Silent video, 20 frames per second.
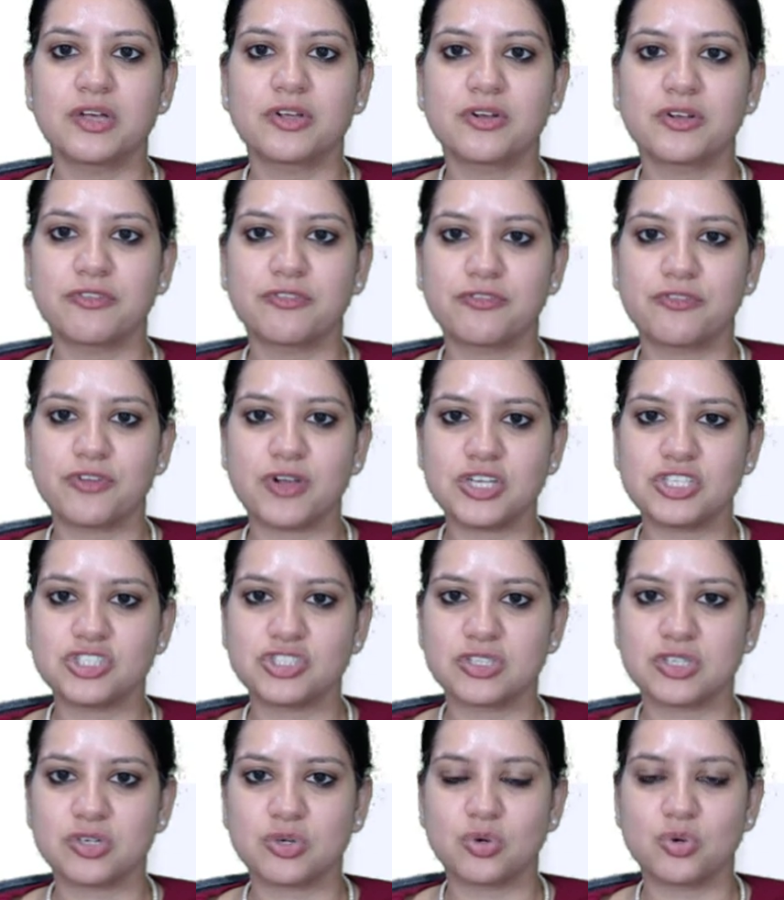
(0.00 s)

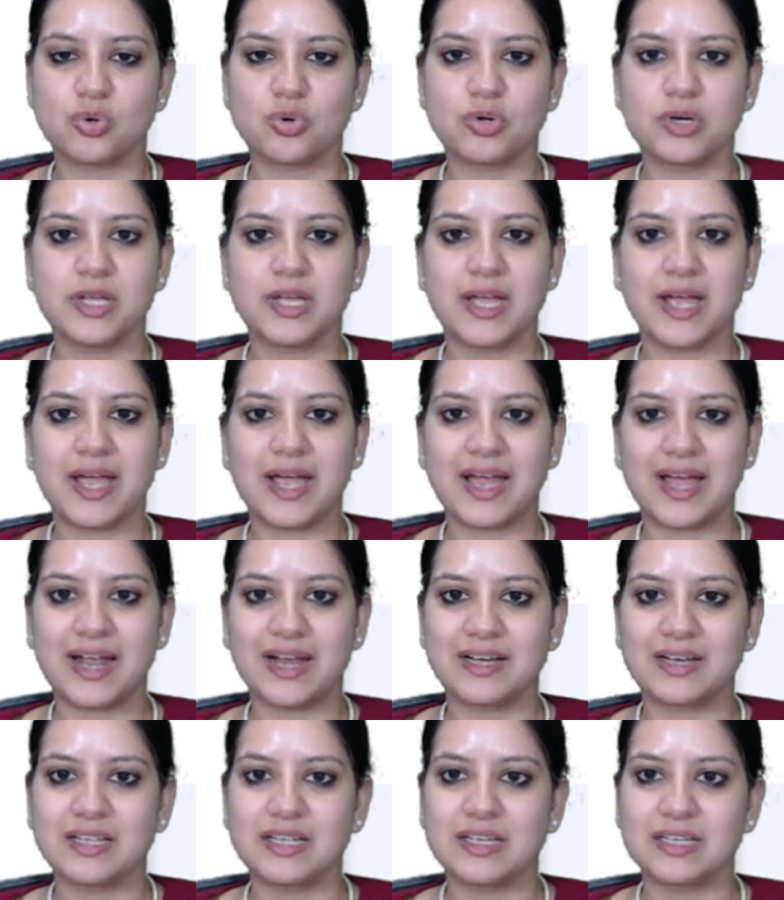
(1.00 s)
refresh the code,
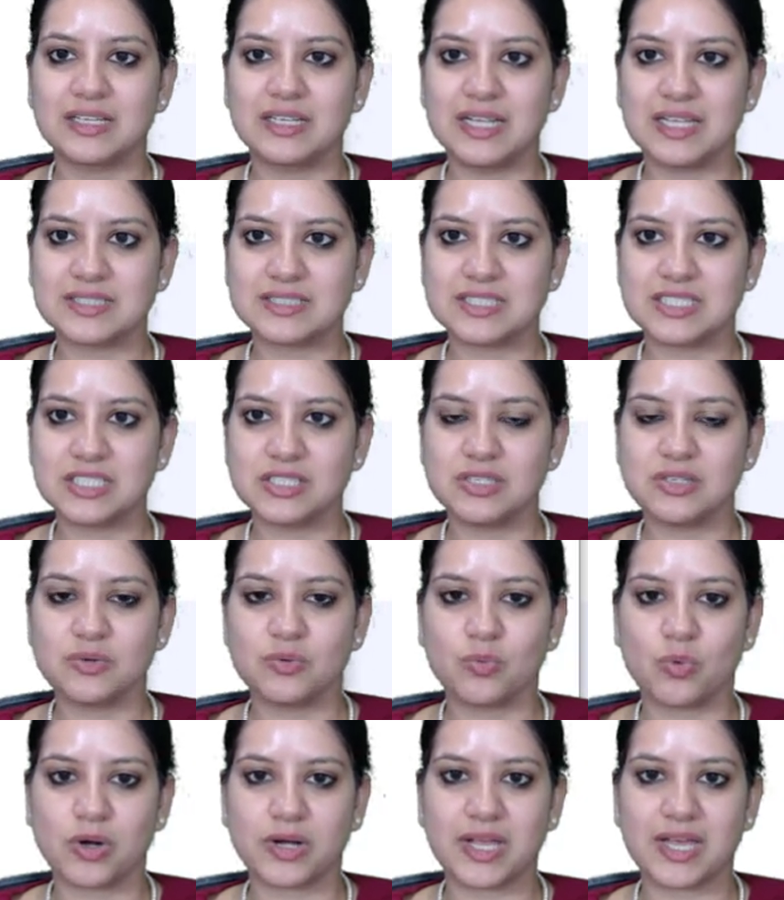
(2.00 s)
and let's see
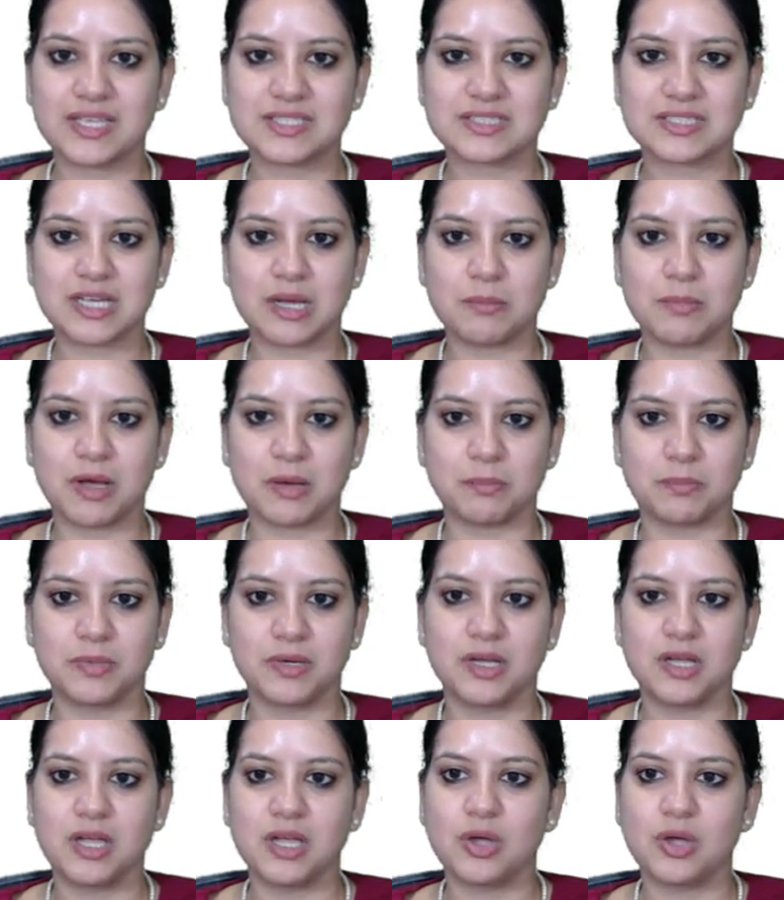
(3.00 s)
what has come up.